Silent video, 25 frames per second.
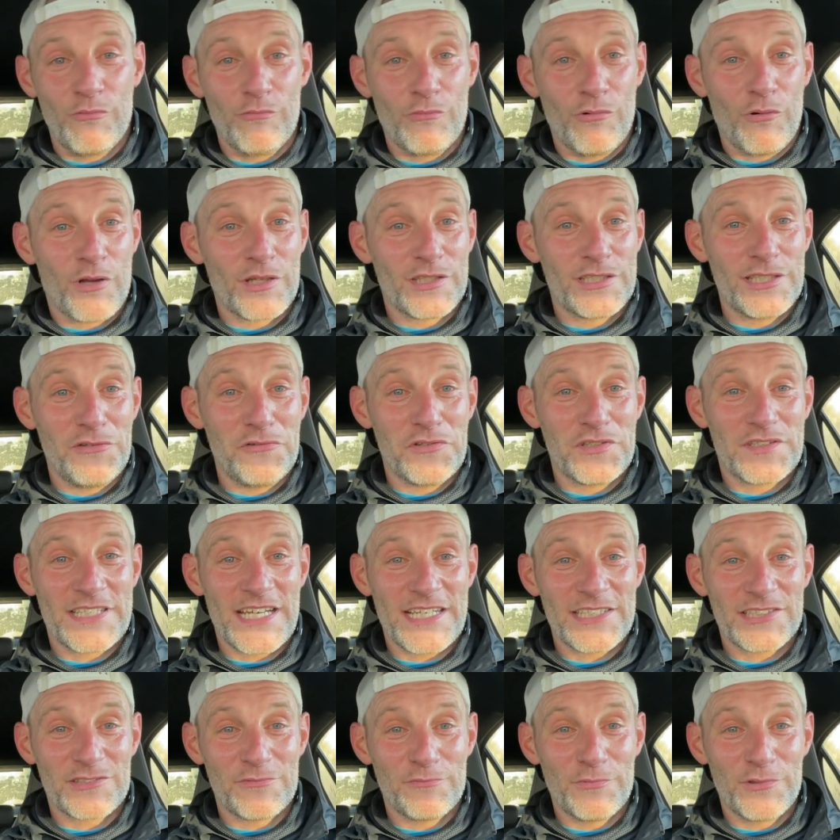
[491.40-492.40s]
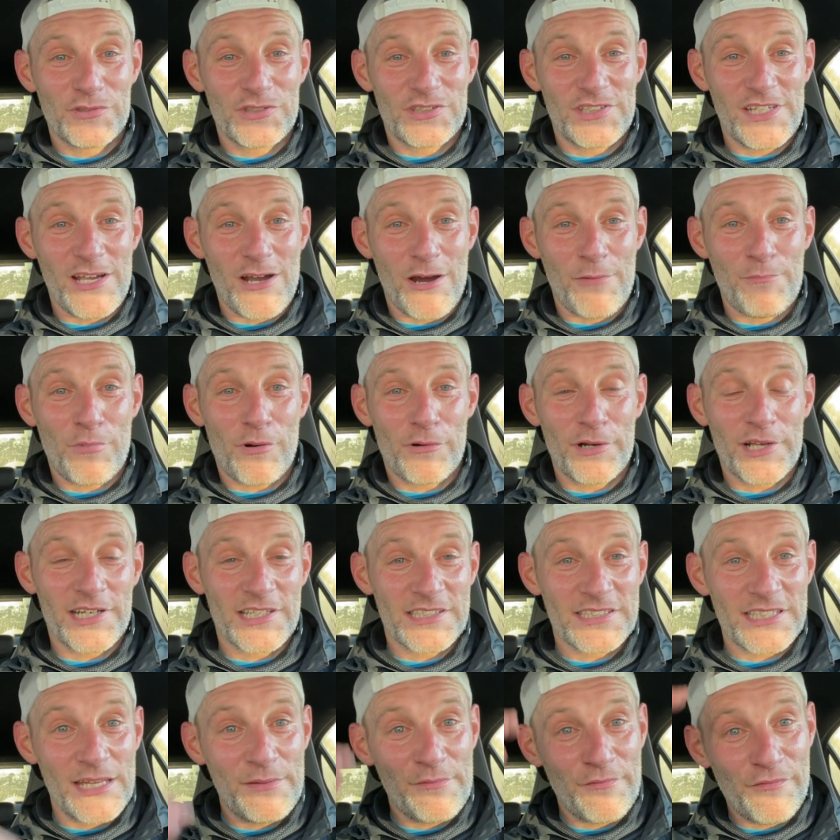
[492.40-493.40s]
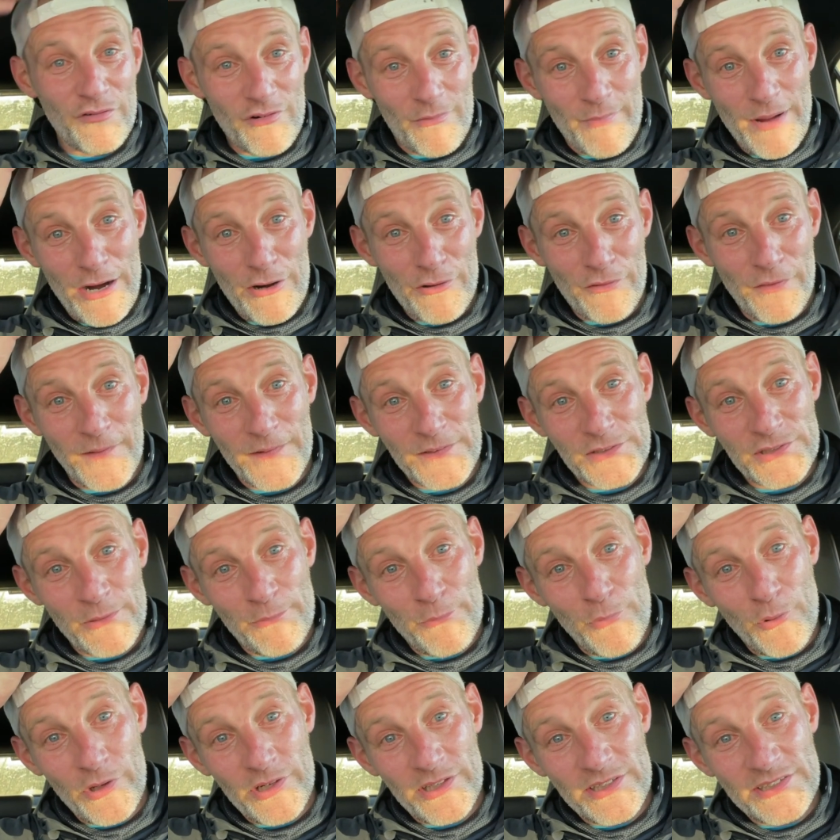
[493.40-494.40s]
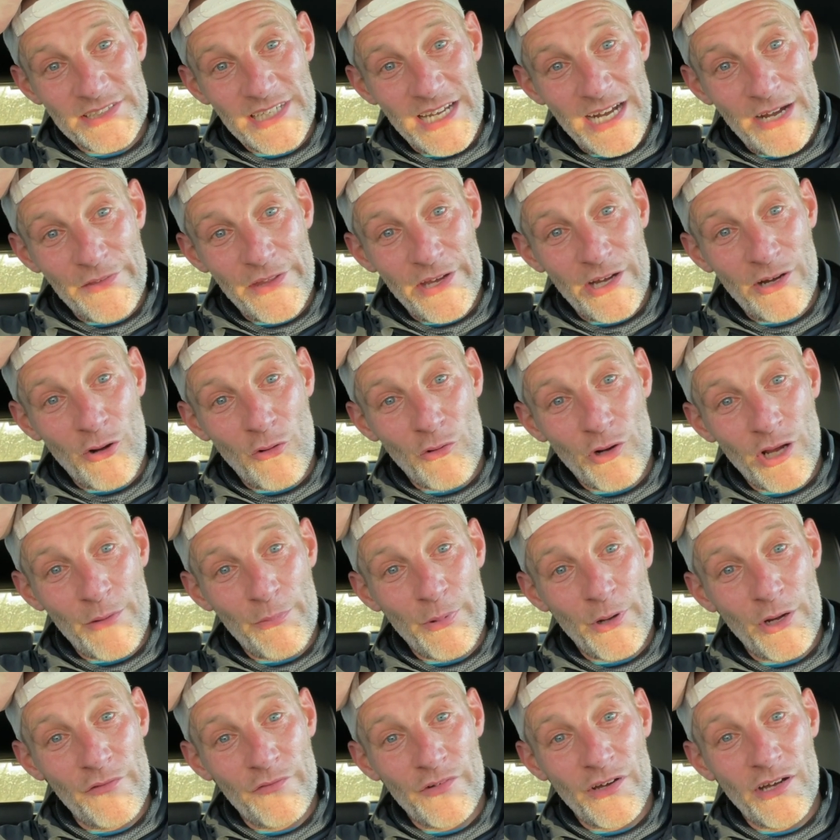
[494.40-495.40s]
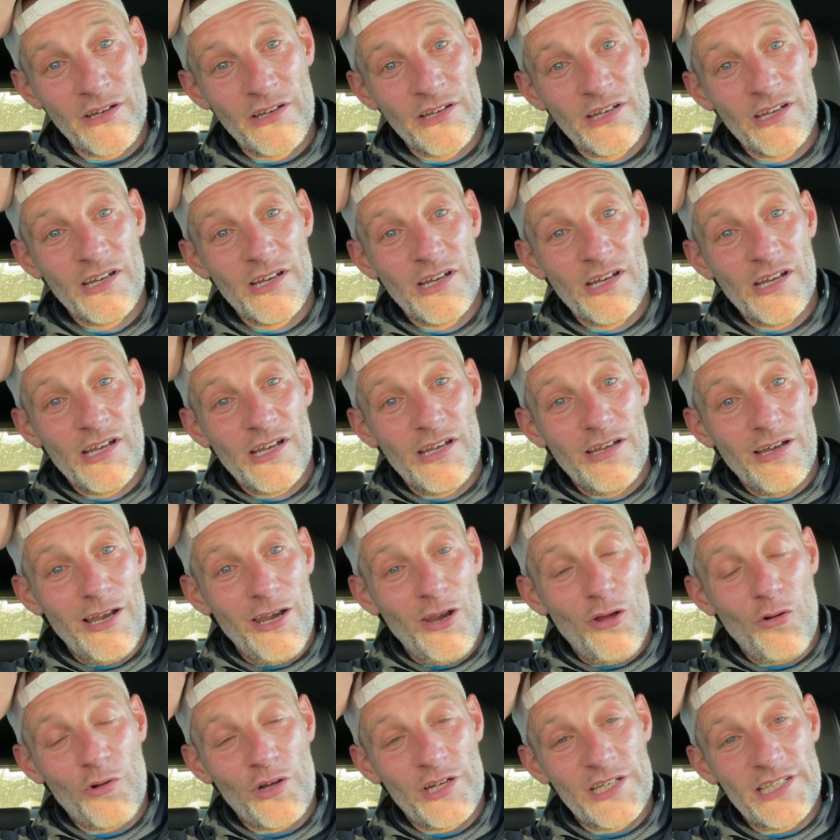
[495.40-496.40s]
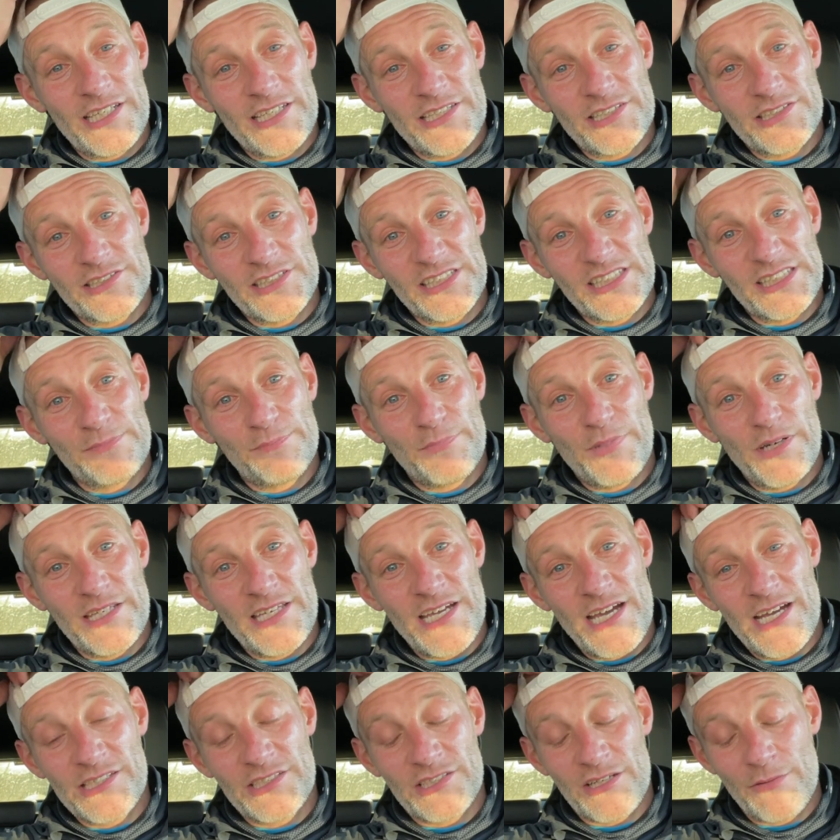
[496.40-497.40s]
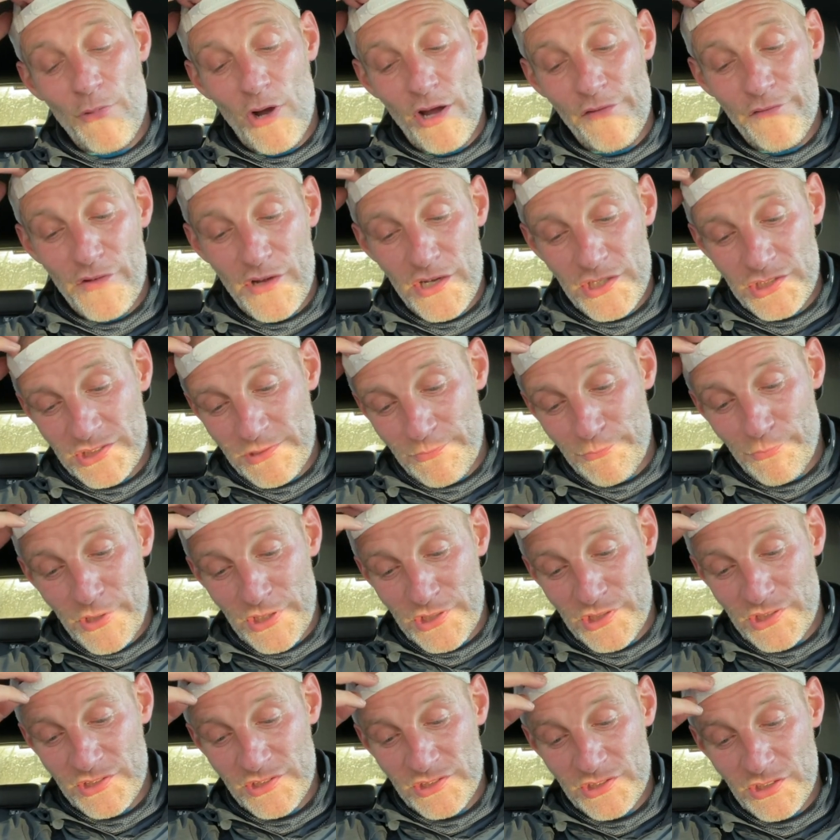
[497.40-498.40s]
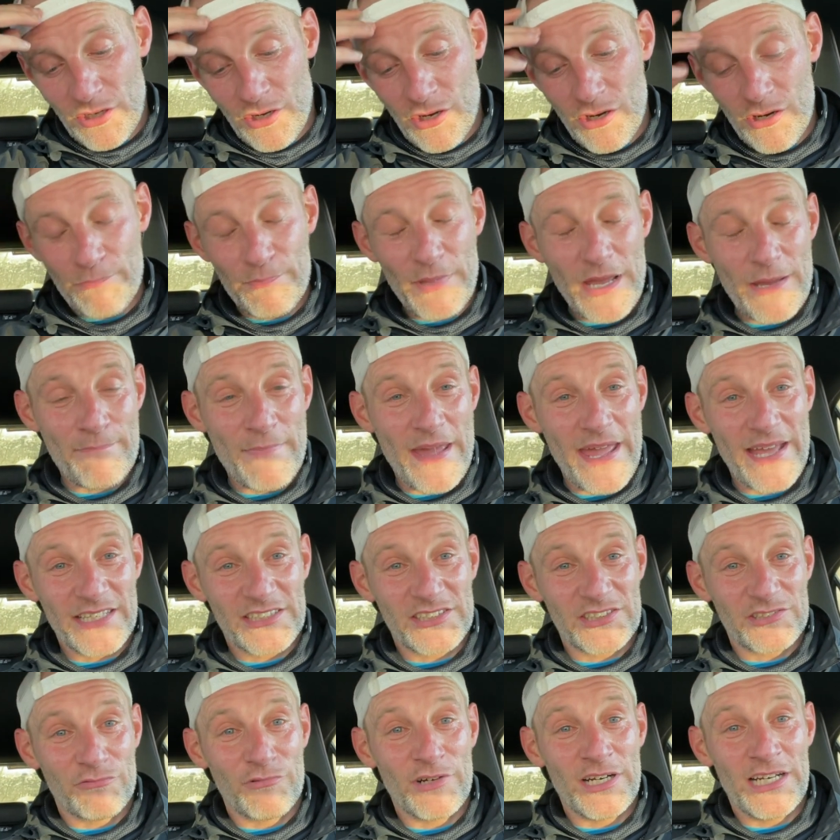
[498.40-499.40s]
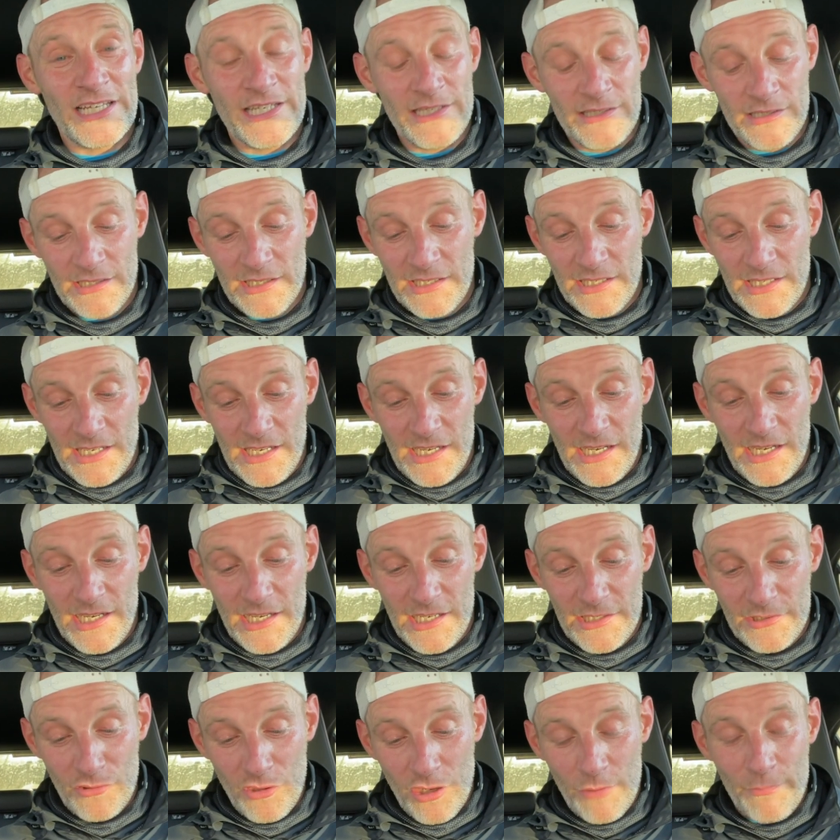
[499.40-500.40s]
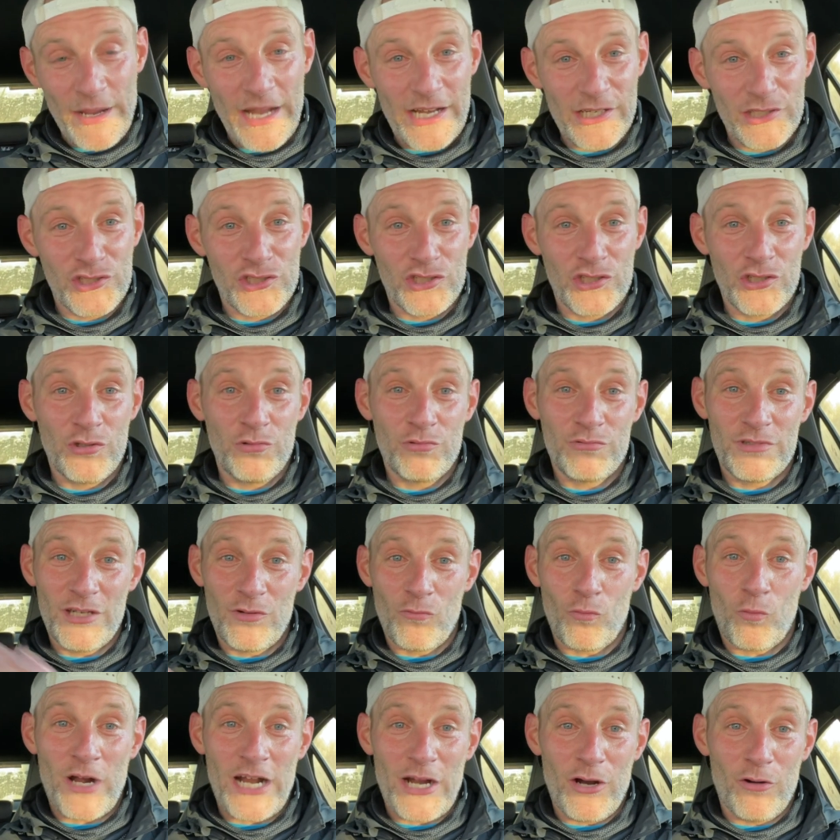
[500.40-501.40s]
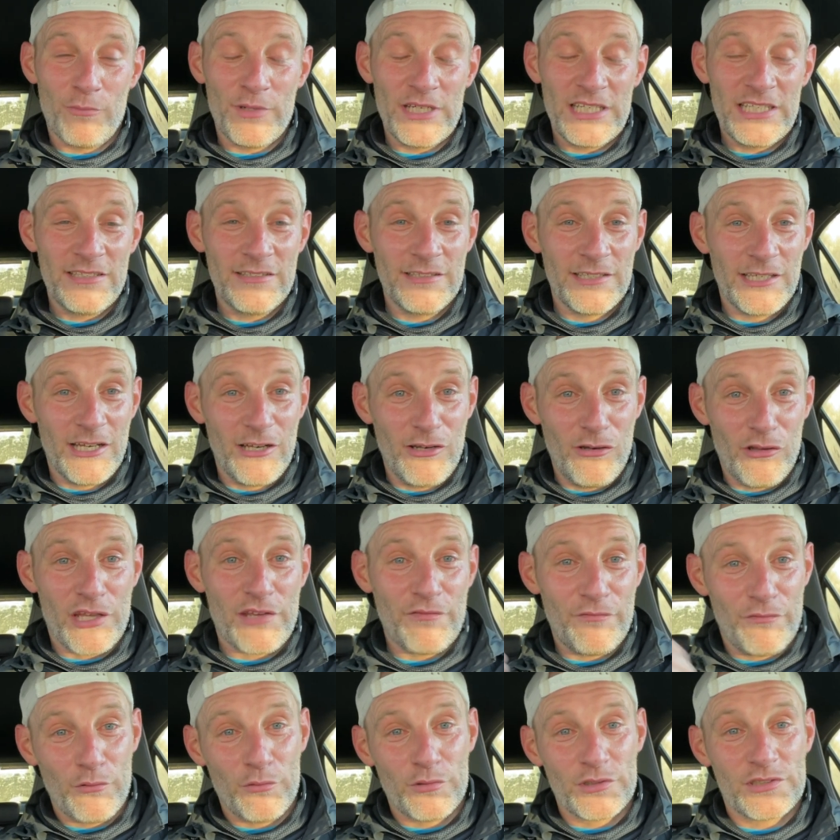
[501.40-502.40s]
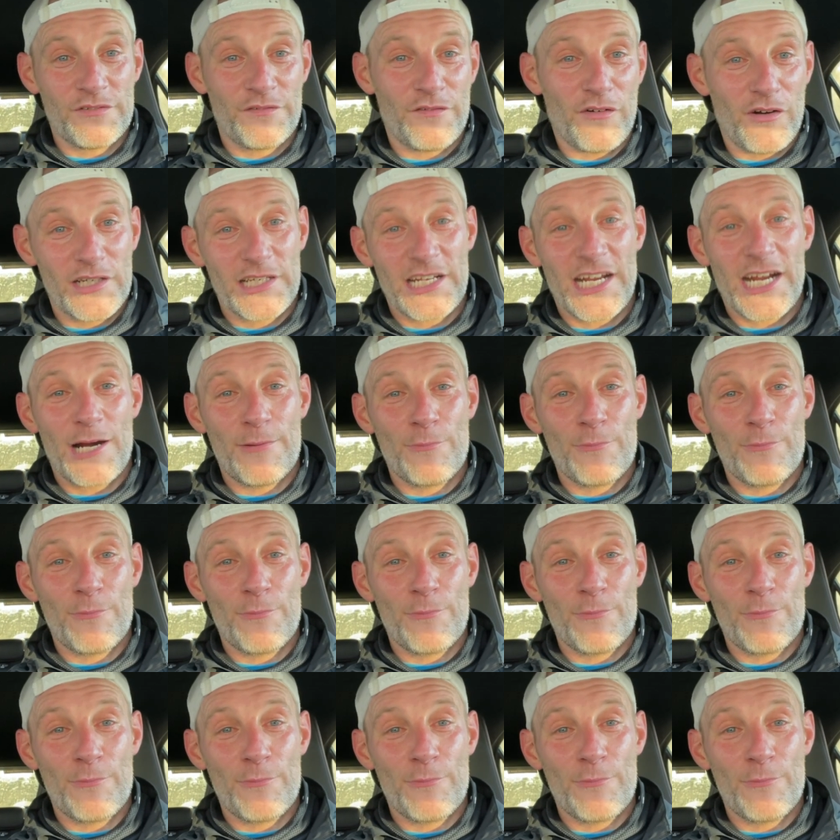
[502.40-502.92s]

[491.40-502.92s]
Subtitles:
we'll continue to test and we'll see. I'm probably going to take them for a marathon at some point and see how they hold up over a longer distance. But yeah, so my first impressions are a bit mixed, really. Not a bad shoe, didn't wow me. Looking forward to finding out